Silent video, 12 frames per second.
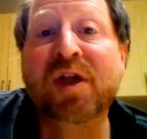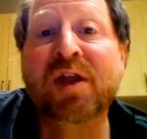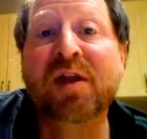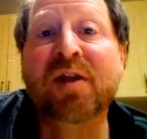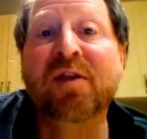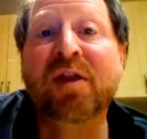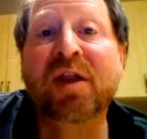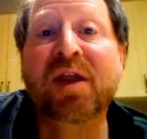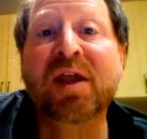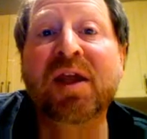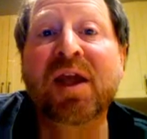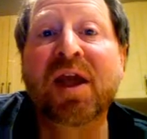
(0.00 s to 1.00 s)
in
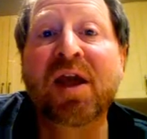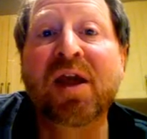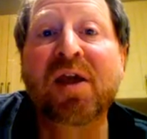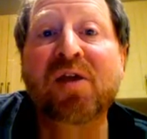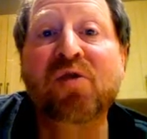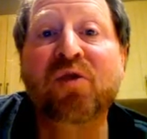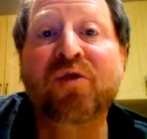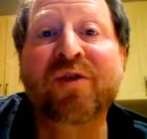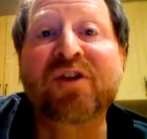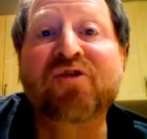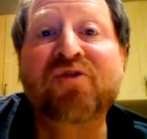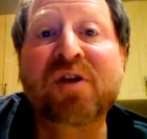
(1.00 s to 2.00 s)
the sort of
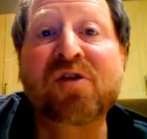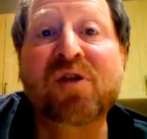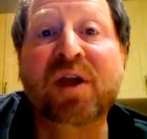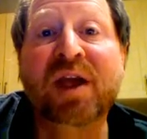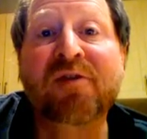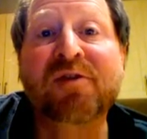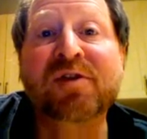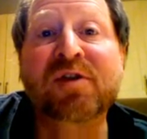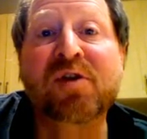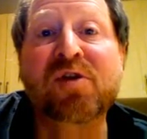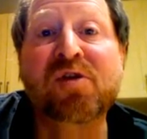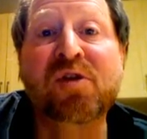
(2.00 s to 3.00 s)
intrinsic
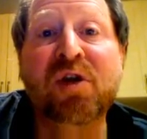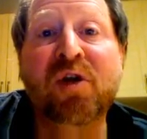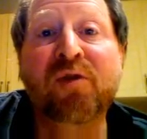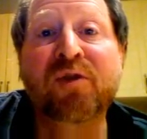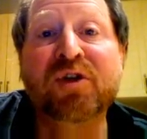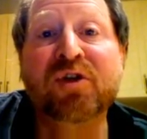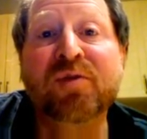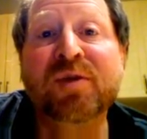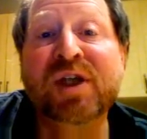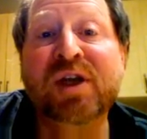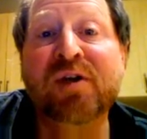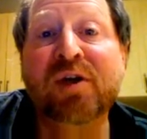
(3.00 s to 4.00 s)
irritancy of the two
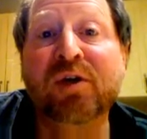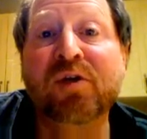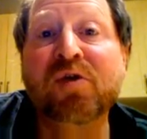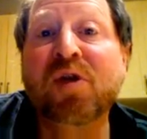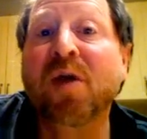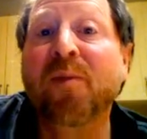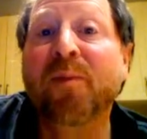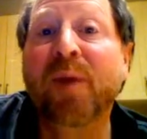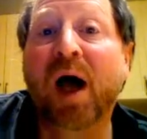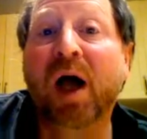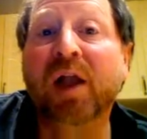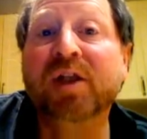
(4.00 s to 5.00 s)
materials,
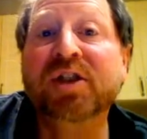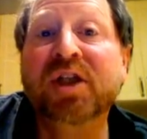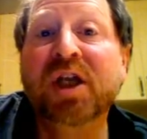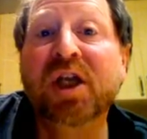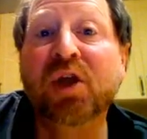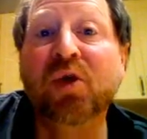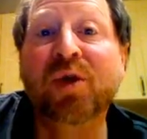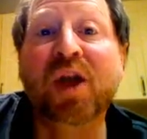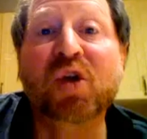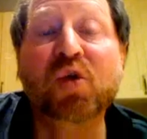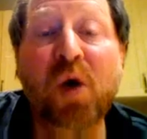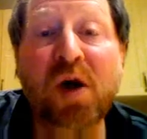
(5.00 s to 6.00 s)
but you'll
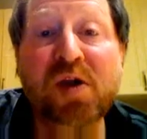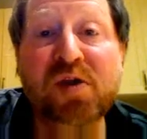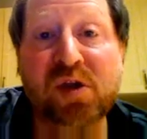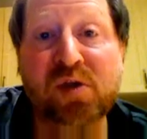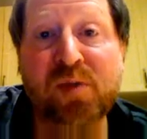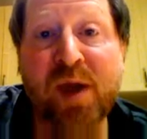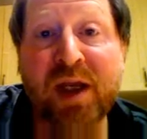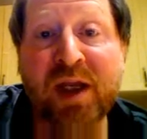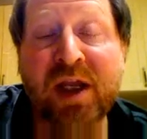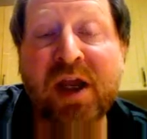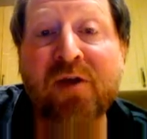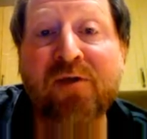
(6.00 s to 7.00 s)
get twice as
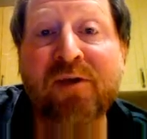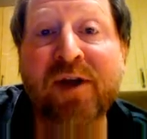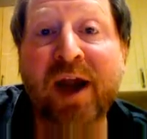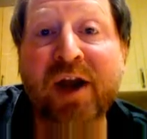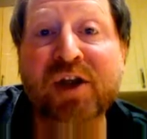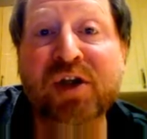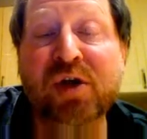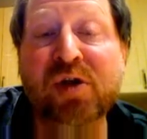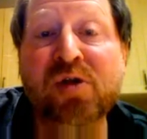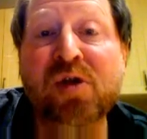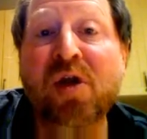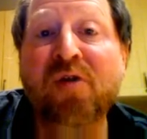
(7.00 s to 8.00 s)
many
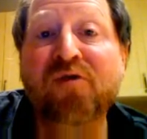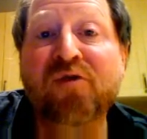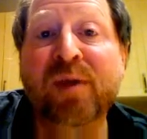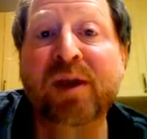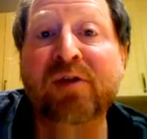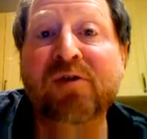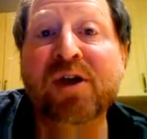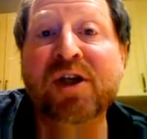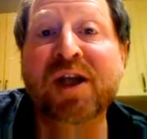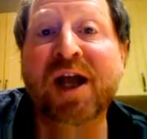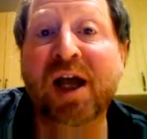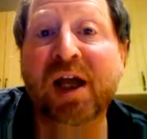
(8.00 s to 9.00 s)
reactions from
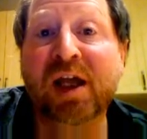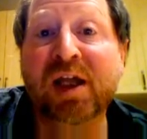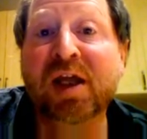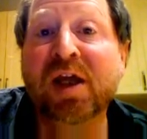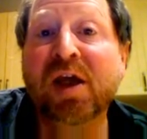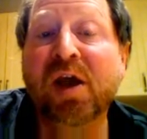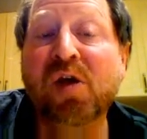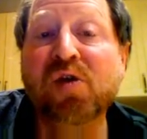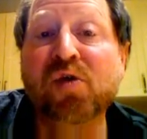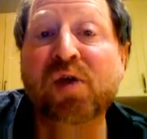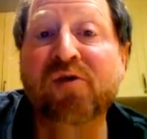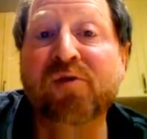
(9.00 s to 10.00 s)
ingredient A
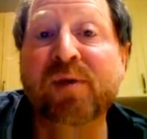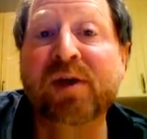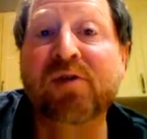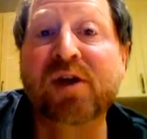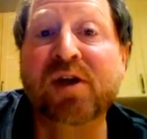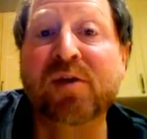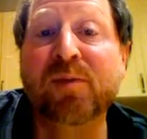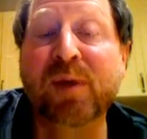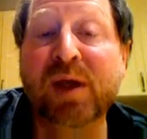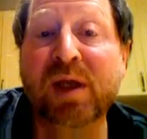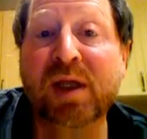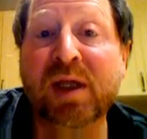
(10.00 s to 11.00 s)
as you'll get from ingredient
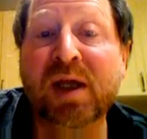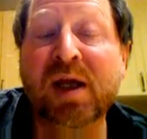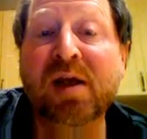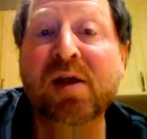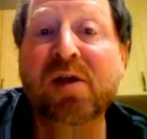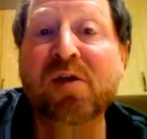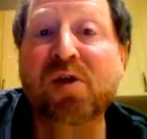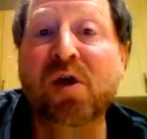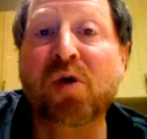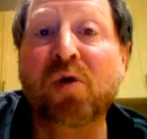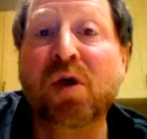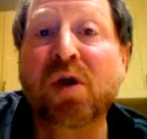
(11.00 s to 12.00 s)
B.
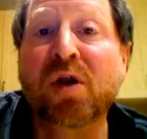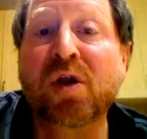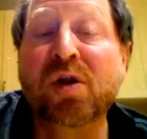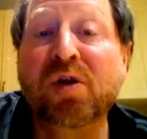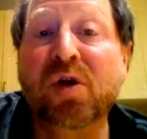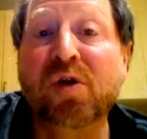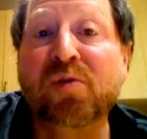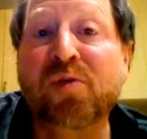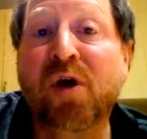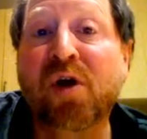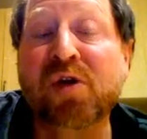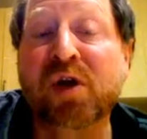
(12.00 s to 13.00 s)
So, not
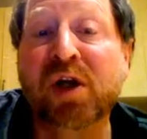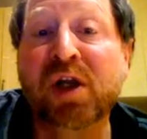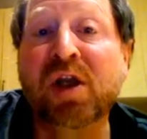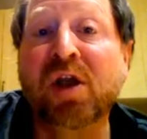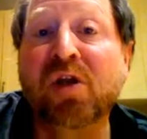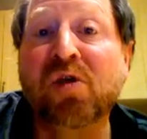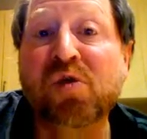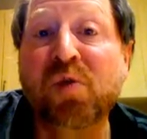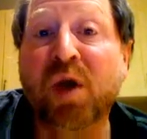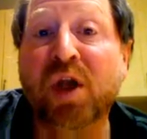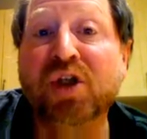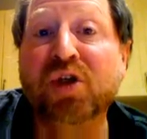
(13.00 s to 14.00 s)
surprisingly, you
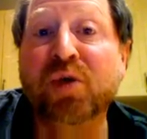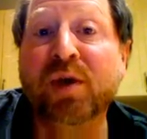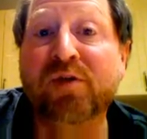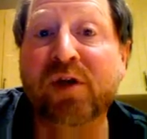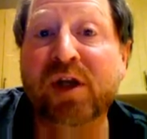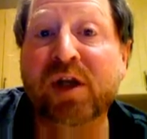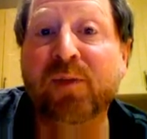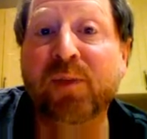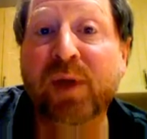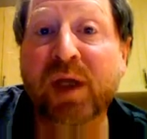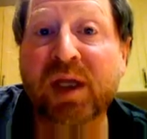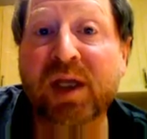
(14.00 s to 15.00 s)
switch to
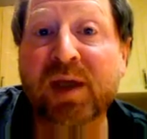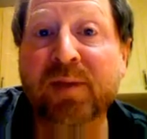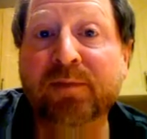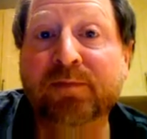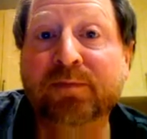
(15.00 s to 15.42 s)
ingredient B.